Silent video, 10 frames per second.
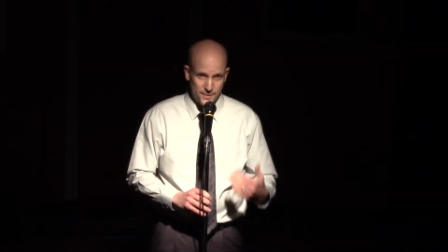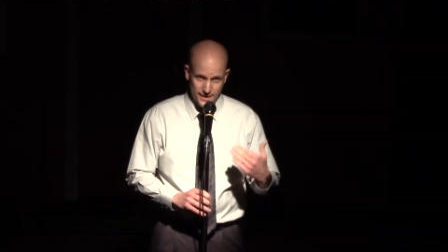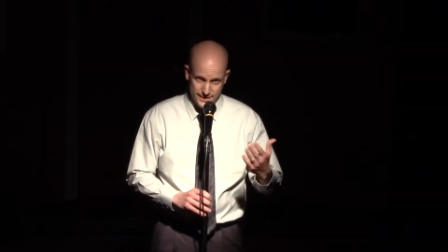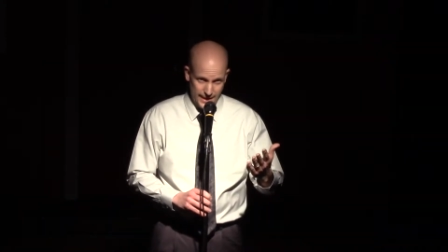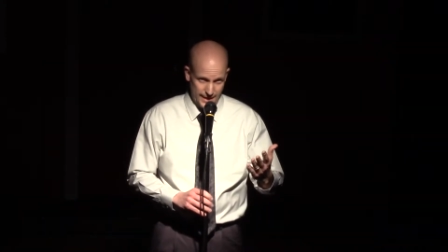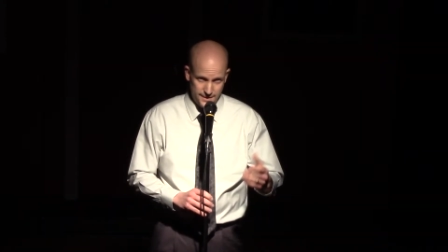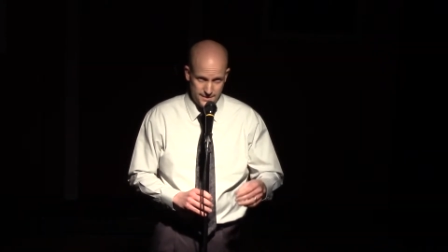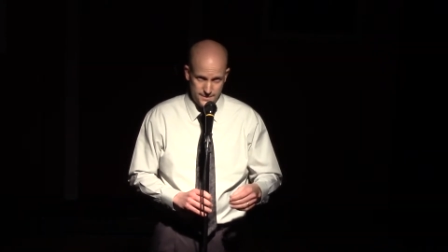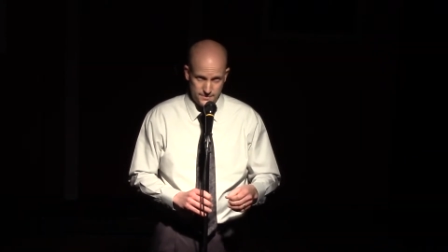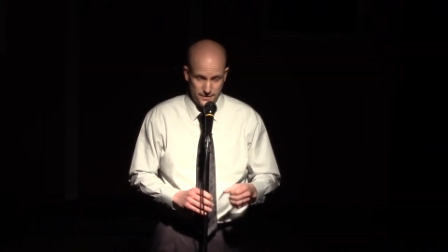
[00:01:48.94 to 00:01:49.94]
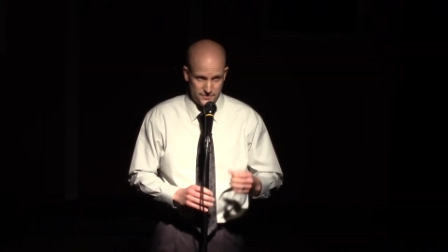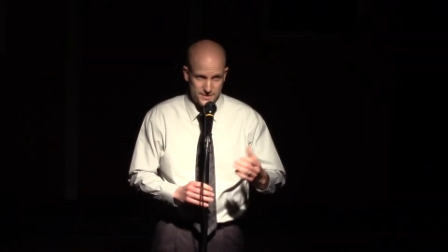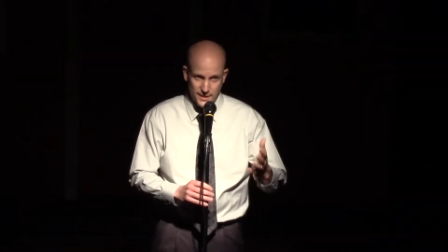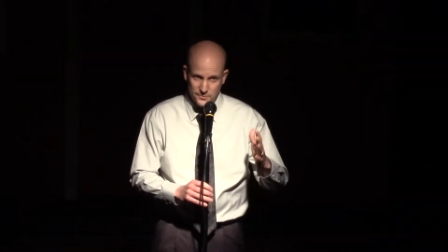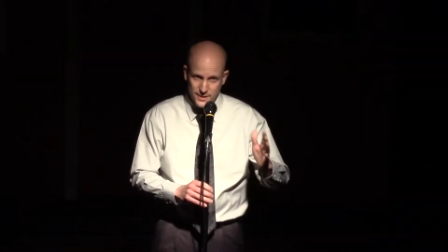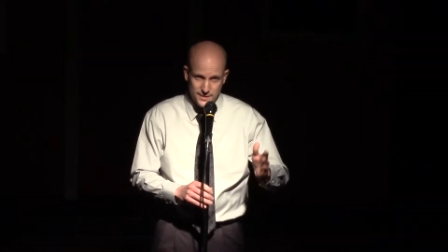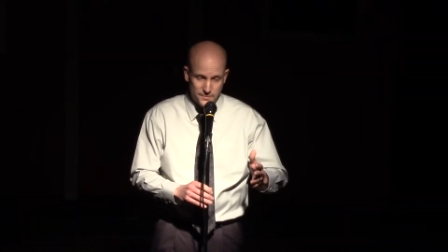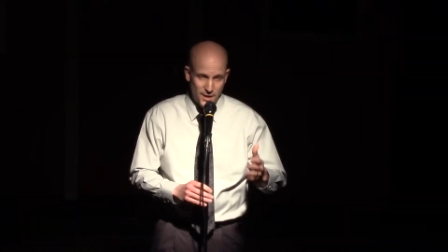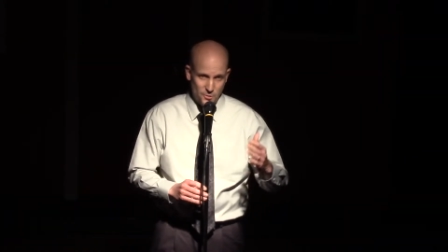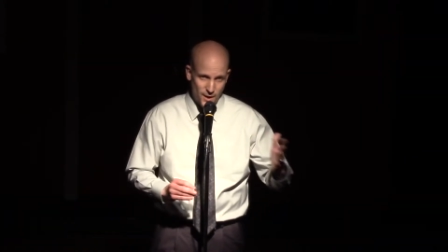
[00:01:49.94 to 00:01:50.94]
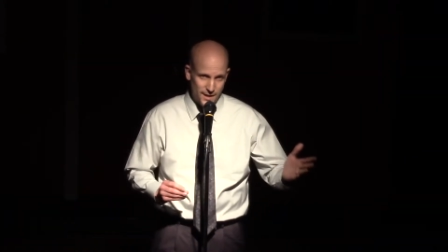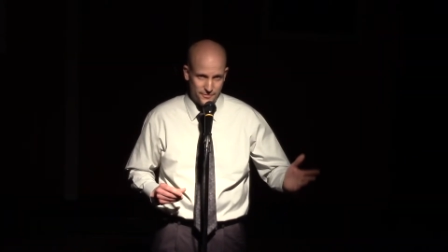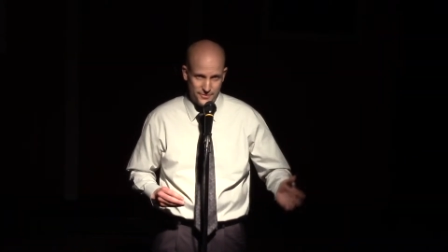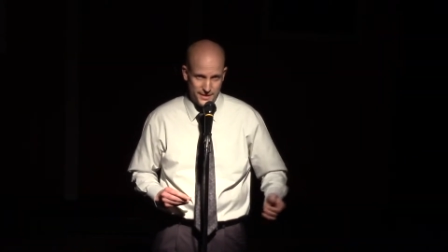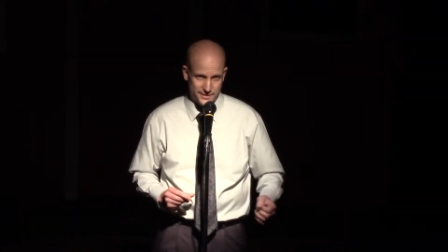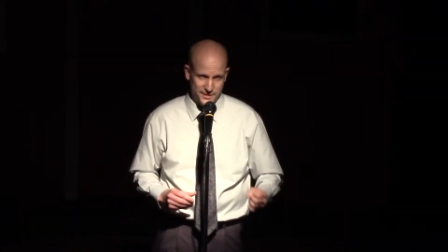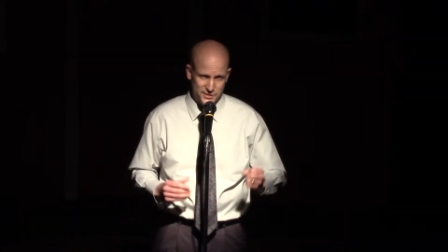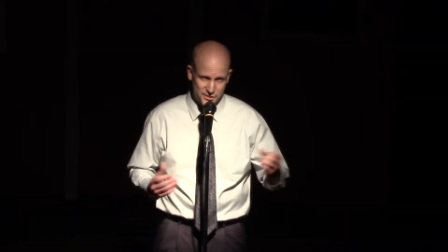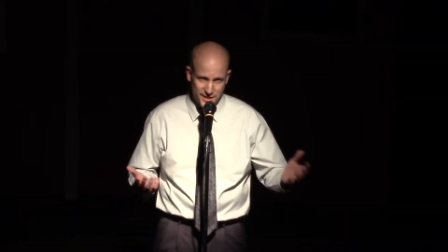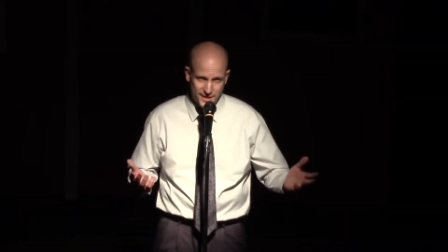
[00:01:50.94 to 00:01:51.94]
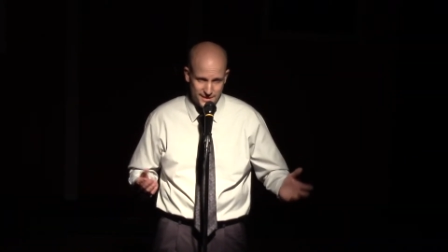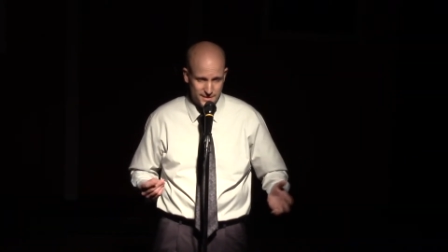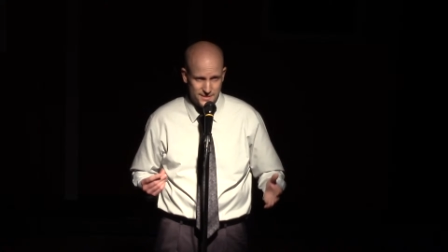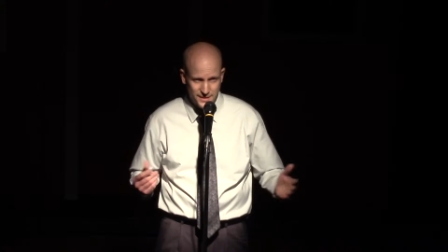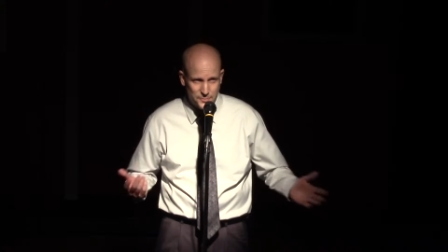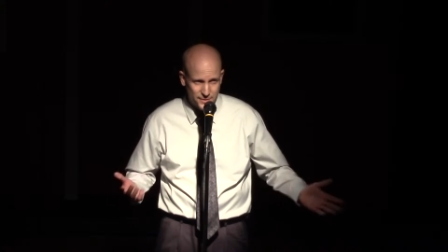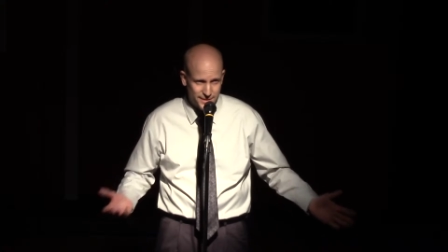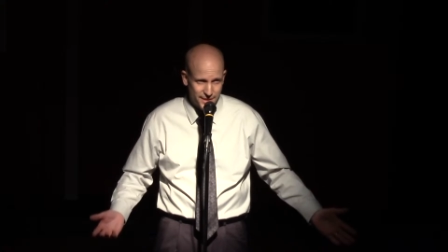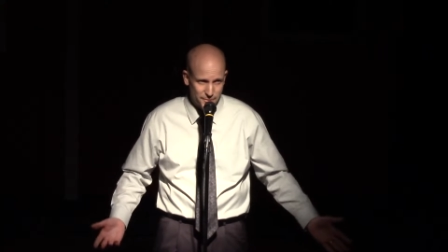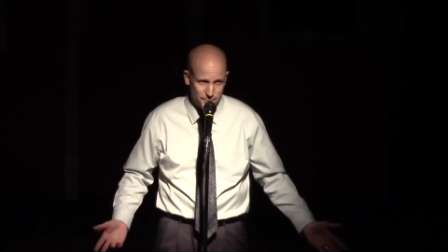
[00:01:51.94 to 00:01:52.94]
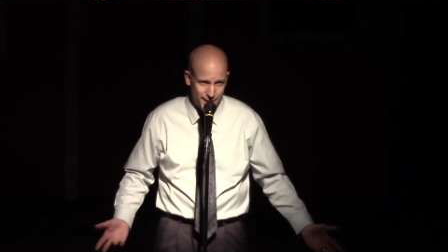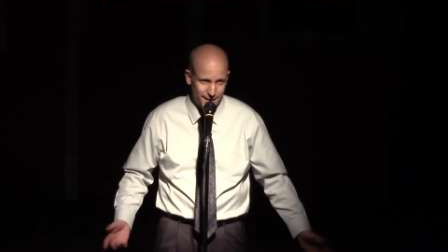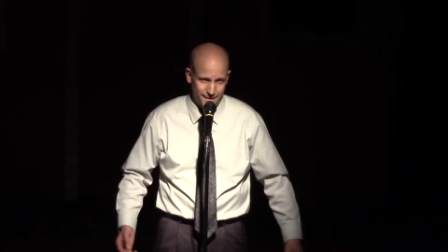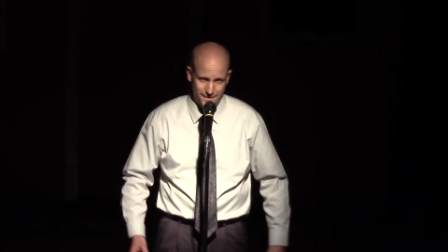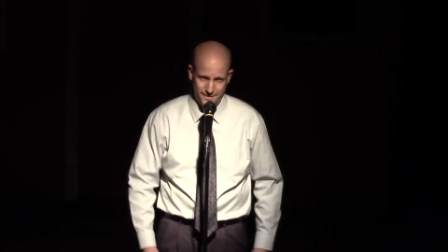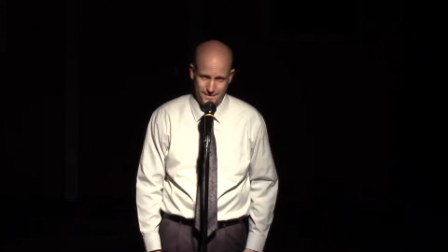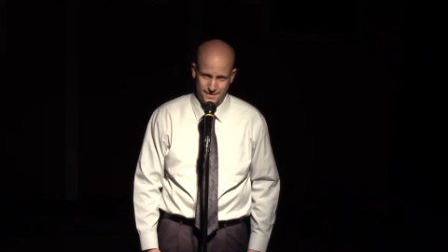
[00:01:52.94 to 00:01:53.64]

not gay, but for some reason my wife thinks it's cheating to sleep with another man.